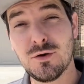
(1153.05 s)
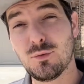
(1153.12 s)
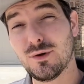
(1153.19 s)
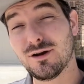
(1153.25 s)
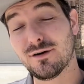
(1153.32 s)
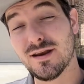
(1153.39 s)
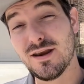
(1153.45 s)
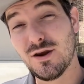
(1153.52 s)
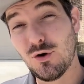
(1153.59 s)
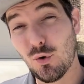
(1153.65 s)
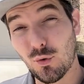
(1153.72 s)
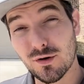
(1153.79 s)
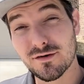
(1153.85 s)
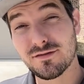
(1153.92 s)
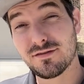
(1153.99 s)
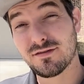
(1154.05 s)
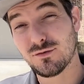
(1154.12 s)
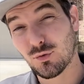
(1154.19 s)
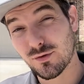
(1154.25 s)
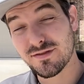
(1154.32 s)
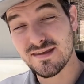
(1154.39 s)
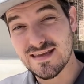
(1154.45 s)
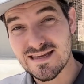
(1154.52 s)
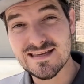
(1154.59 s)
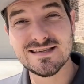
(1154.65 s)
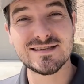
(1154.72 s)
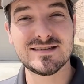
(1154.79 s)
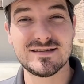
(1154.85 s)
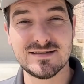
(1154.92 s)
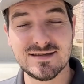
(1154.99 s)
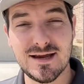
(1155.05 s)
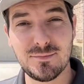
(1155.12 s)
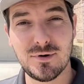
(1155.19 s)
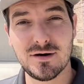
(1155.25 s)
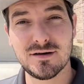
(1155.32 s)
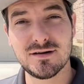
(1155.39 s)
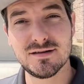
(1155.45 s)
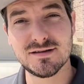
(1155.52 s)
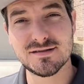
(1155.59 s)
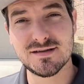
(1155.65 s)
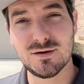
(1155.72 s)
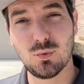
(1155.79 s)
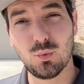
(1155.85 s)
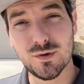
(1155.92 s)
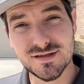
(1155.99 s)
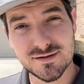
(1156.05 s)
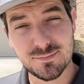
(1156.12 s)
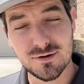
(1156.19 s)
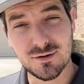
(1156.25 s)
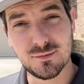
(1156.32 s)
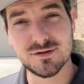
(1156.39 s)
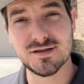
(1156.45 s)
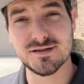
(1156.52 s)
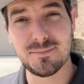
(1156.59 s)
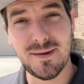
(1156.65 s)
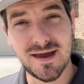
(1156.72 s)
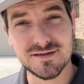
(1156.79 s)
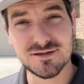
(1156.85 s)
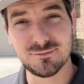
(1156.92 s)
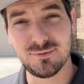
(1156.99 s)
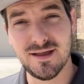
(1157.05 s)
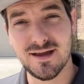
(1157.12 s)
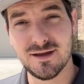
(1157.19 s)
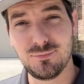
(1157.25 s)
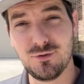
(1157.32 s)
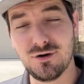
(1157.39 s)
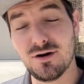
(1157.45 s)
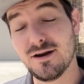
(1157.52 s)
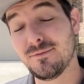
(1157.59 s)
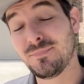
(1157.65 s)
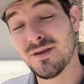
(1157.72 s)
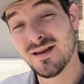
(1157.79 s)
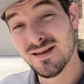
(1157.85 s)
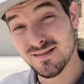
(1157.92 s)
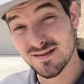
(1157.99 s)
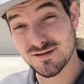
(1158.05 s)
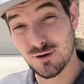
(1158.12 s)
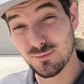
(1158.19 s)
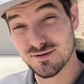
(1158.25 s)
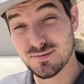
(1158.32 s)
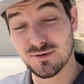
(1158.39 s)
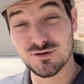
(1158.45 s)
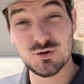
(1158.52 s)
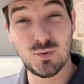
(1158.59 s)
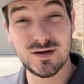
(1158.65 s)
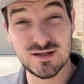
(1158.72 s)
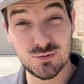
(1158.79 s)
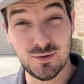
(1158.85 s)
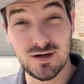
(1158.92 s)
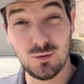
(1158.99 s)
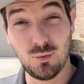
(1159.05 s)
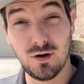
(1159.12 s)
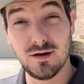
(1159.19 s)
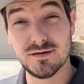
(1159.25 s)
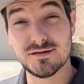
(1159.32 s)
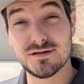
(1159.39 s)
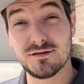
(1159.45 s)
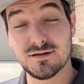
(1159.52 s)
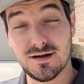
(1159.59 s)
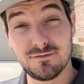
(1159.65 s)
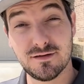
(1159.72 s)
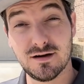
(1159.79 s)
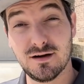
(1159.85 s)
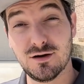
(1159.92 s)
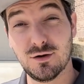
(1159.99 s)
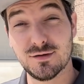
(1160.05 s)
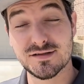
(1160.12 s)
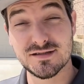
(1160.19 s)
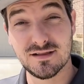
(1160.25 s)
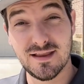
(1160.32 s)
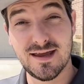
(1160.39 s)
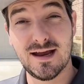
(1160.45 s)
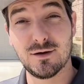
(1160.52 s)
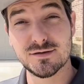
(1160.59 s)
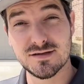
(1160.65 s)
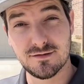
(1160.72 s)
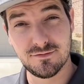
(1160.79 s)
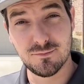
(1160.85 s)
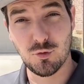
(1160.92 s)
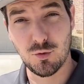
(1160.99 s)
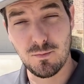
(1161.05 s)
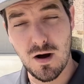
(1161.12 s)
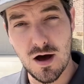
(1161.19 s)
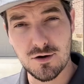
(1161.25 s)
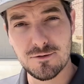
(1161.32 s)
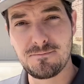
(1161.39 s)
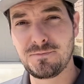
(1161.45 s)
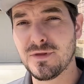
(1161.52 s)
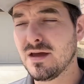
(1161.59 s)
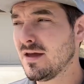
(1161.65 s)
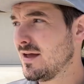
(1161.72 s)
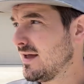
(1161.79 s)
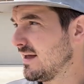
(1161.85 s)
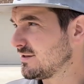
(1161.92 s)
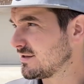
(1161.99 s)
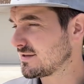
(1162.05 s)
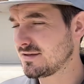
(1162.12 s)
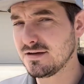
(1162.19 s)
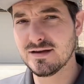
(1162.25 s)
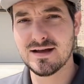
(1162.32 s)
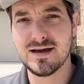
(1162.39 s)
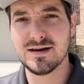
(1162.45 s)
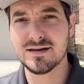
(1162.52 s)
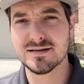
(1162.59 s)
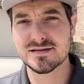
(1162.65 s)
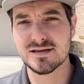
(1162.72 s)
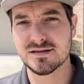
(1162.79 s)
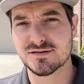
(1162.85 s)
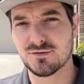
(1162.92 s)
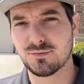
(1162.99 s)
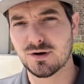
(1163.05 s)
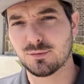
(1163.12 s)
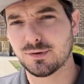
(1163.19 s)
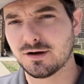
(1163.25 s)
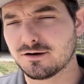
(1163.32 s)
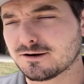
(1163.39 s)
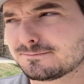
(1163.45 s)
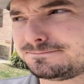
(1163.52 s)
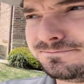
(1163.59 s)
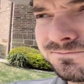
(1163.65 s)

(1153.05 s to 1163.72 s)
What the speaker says: We are in northeast San Marcos in Whisper, which is a master plan community. This home was built in 2021, so you're definitely going to notice the layout is definitely more modern. And just so you can kind of get a sense of where we are,